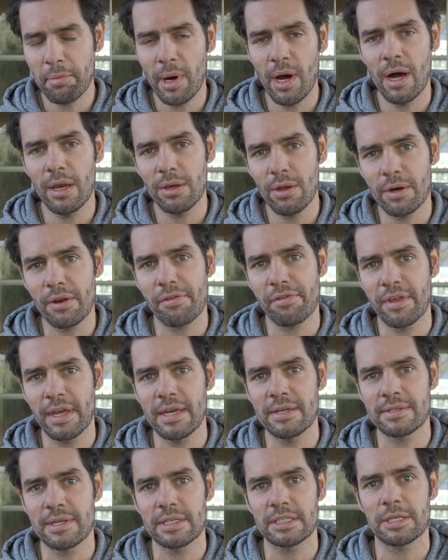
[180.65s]
put a lot of
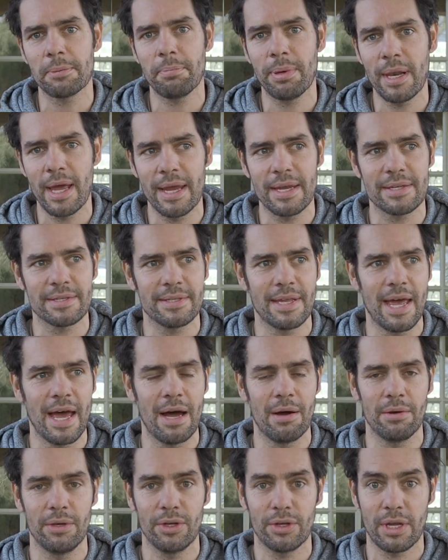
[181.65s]
things into place
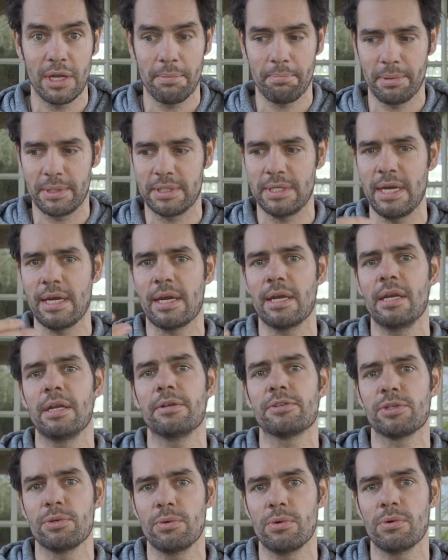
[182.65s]
now, looking
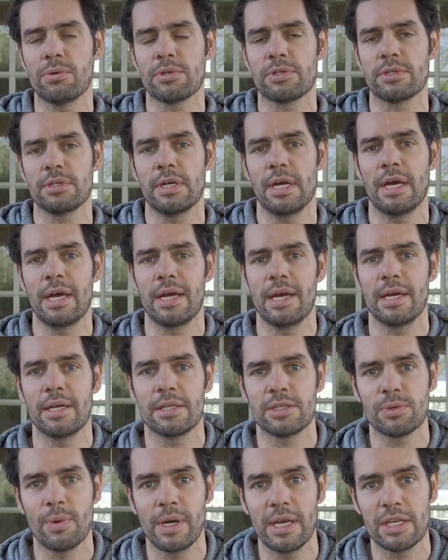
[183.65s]
particularly towards
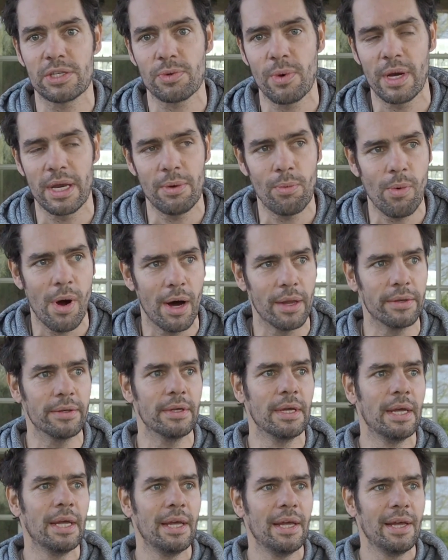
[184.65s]
2021,
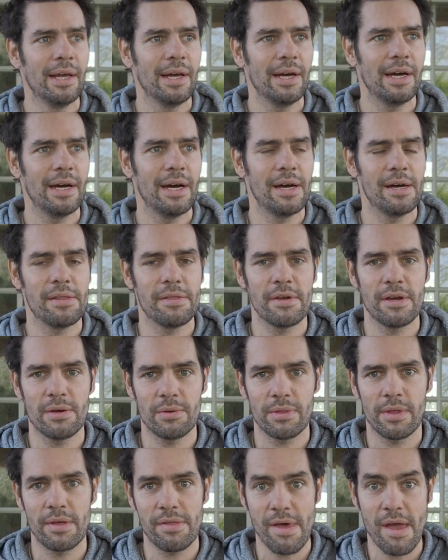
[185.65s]

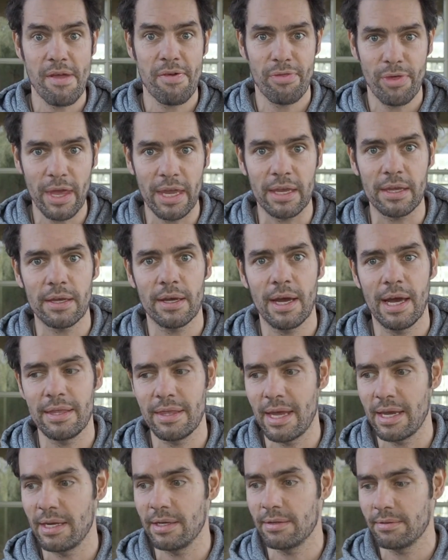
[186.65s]
that they think,
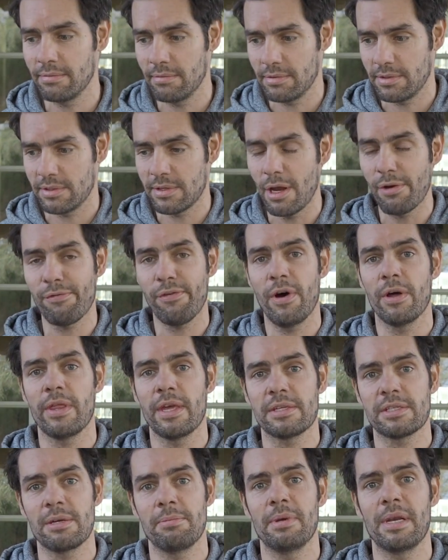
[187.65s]
and so far
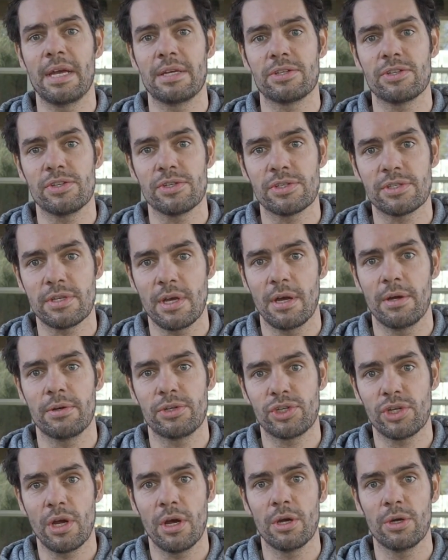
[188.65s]
their simulations
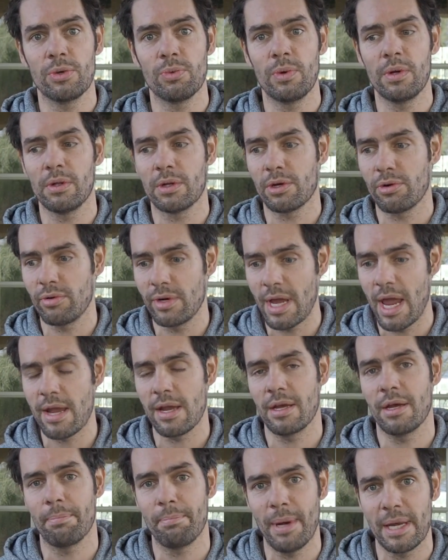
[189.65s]
show, will
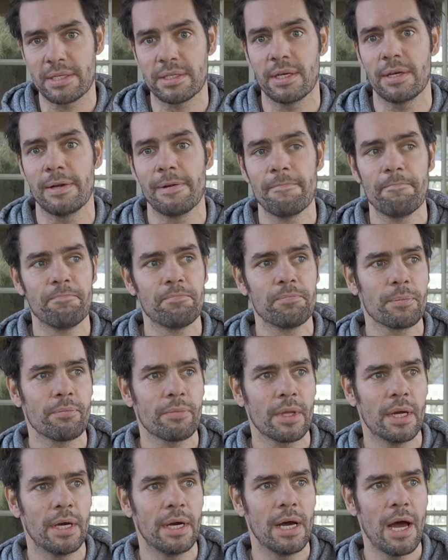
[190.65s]
create a better
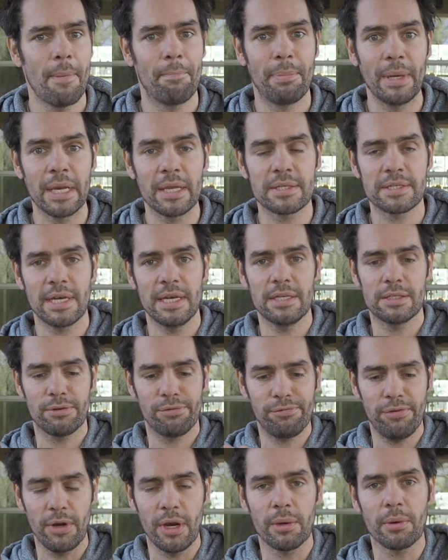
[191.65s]
ability to
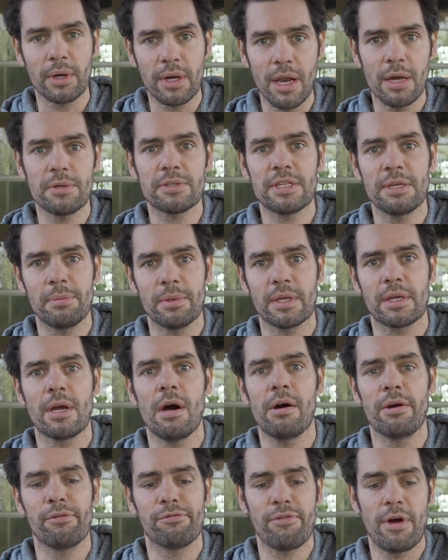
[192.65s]
follow closely with the
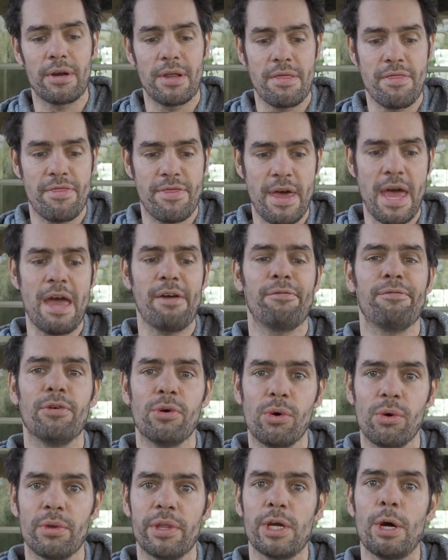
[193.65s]
car in front, and
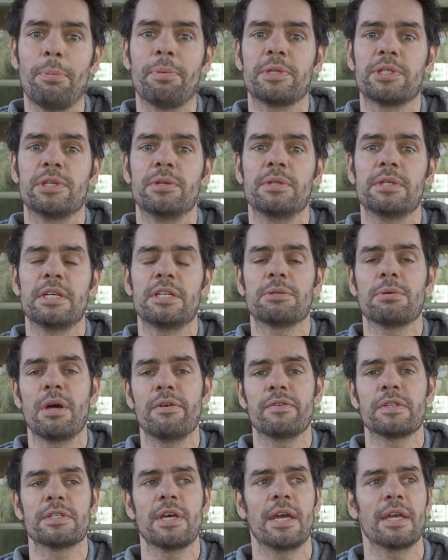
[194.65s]
therefore the opportunity to
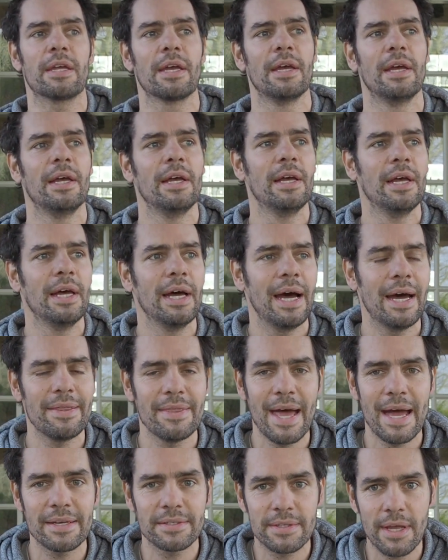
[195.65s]
overtake. And
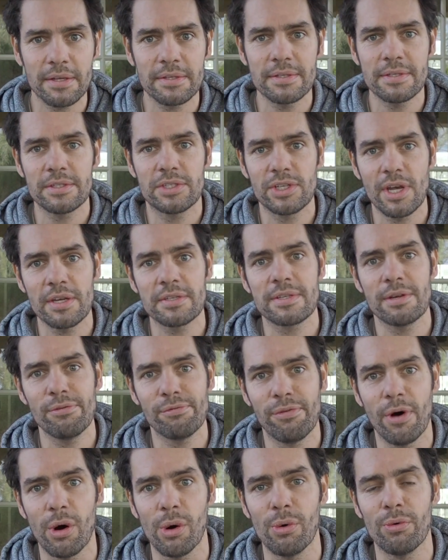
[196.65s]
that doesn't just
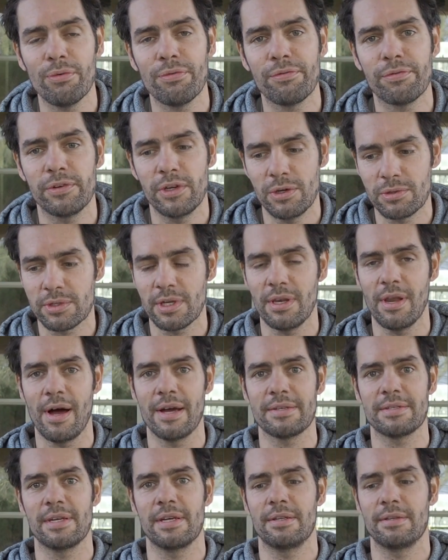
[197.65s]
involve
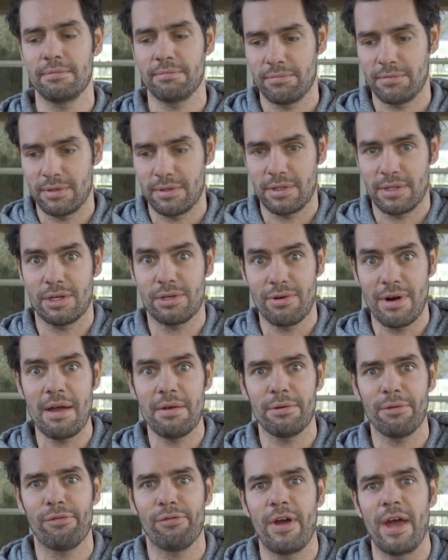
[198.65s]
utilising the
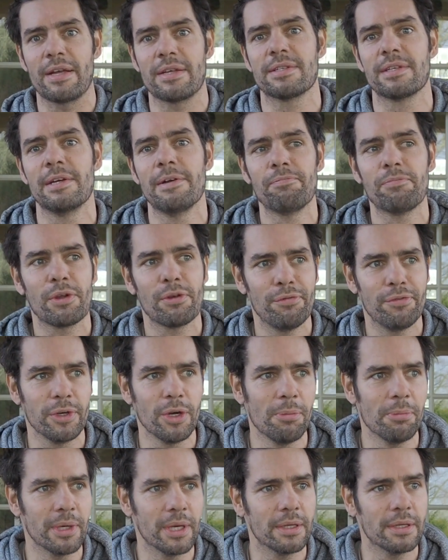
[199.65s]
ground effect
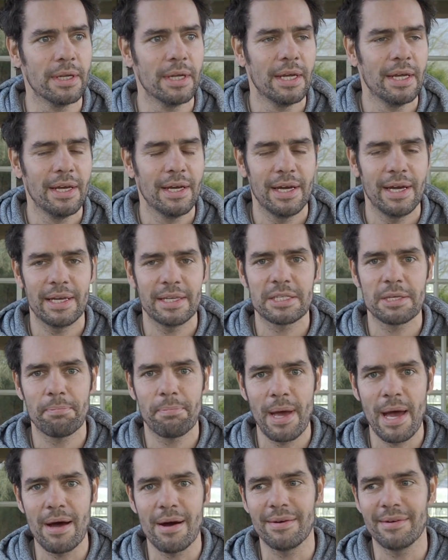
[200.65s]
phenomenon. It's
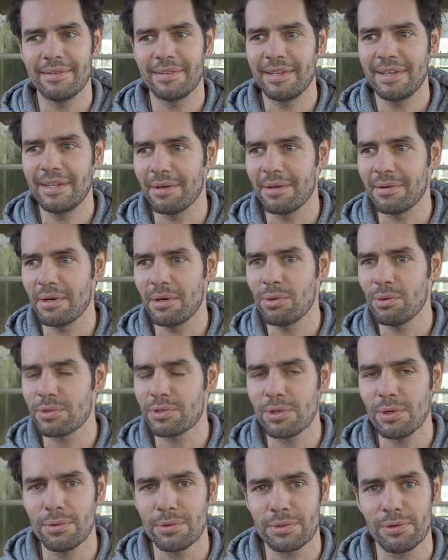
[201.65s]
about all
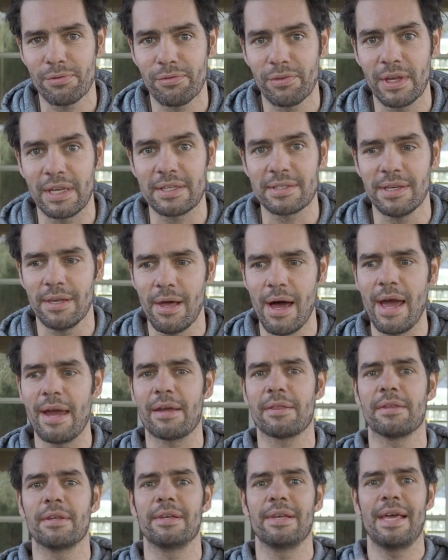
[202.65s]
sorts of things,
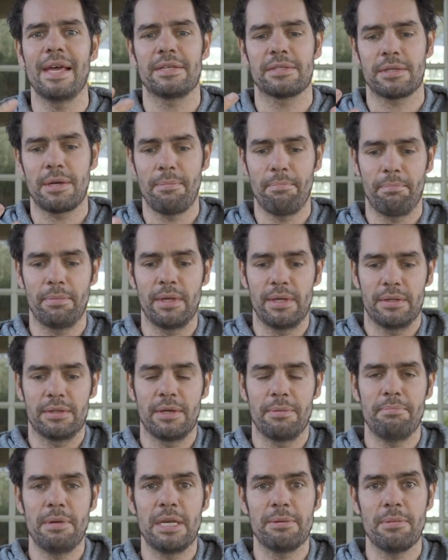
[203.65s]
like
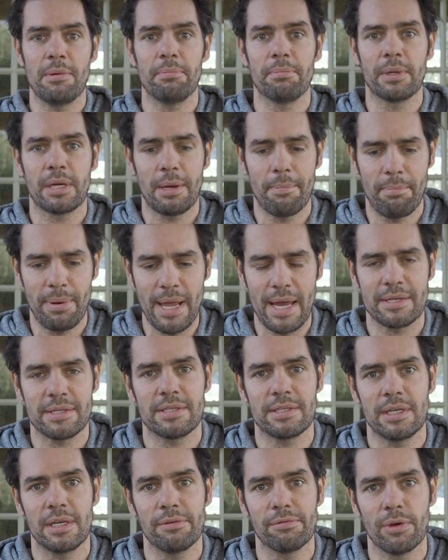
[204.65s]
the minimum
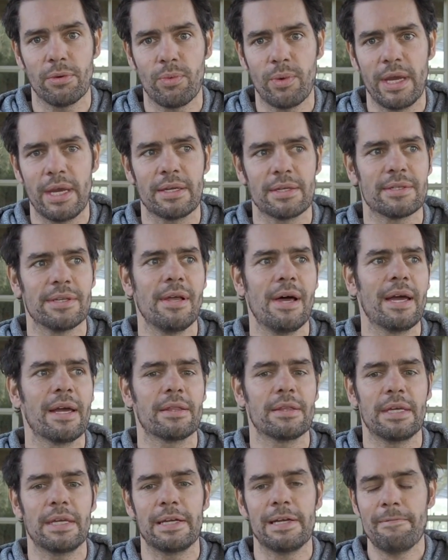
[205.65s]
complexity of the wings,
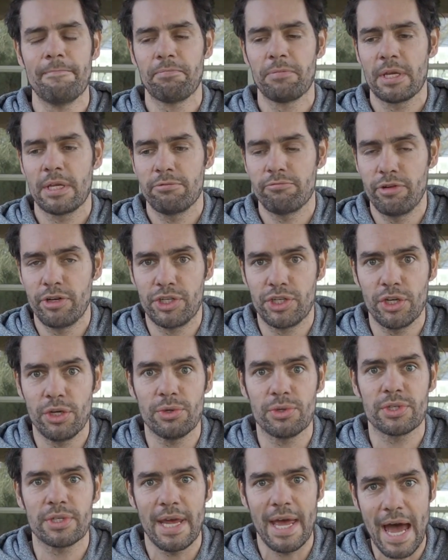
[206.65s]
like the
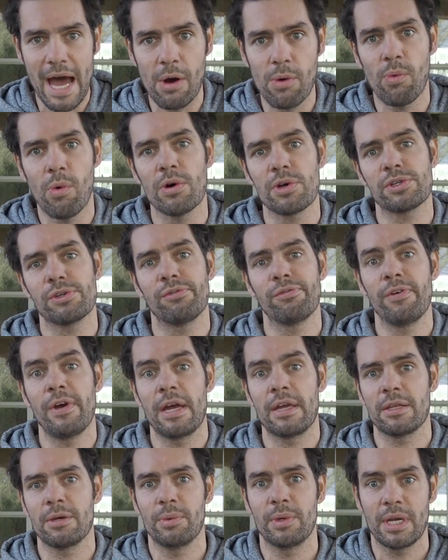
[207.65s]
reduced outwash
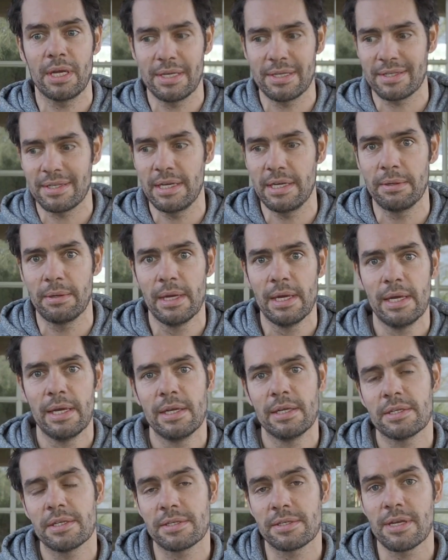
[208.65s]
effect that we're going to see
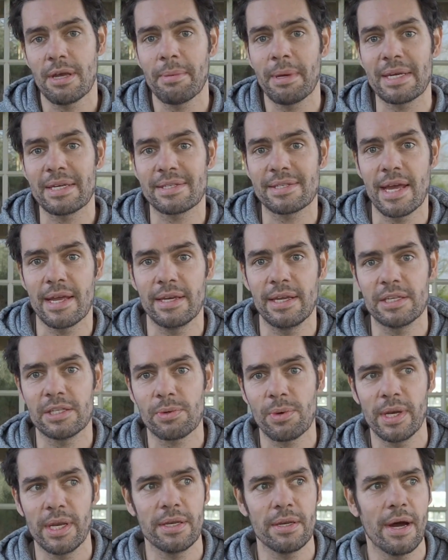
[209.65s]
to some extent in
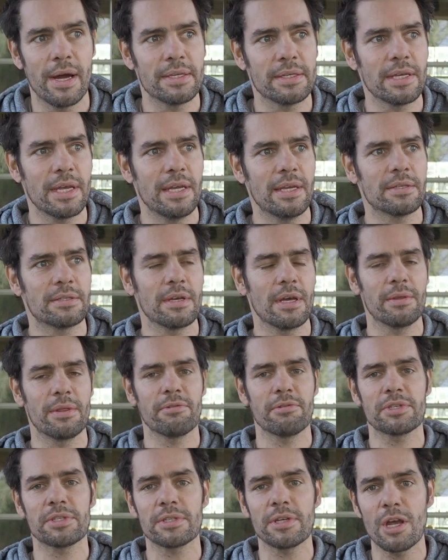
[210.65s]
2019. So
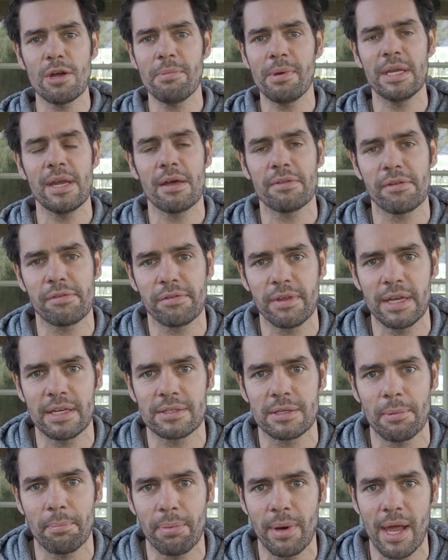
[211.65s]
there are so many other
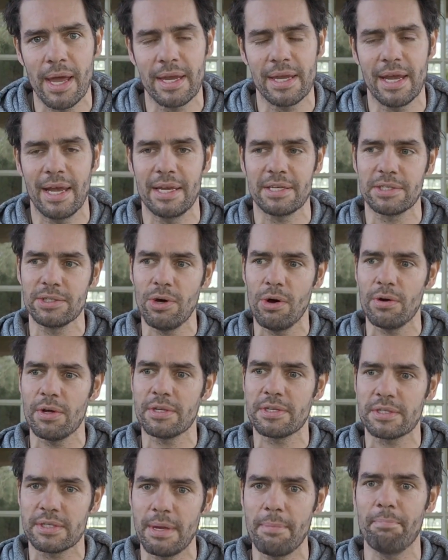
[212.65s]
things at play here. It's not
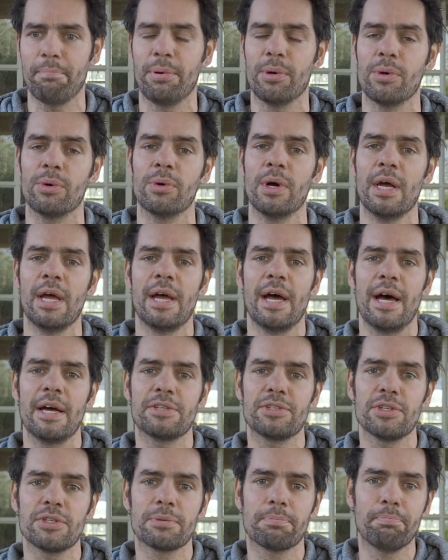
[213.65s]
as simple
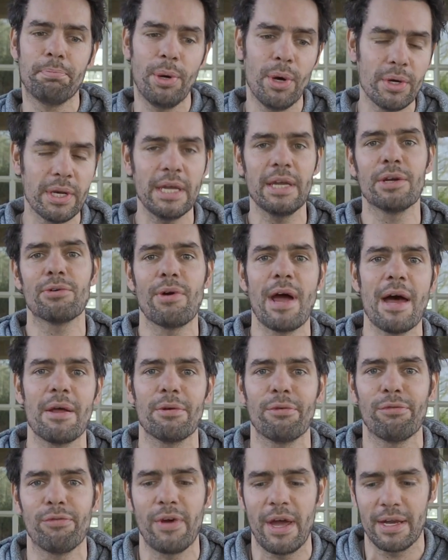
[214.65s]
as just putting
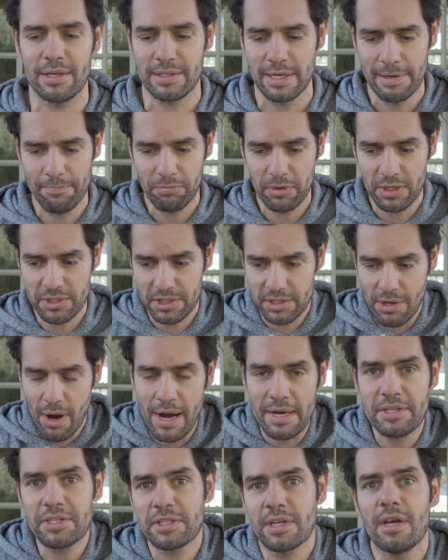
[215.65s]
ground effect
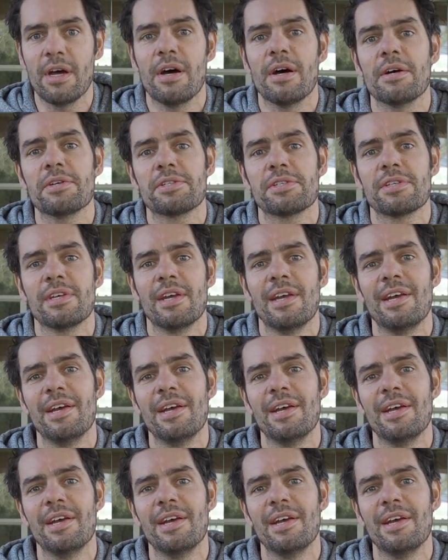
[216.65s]
side skirts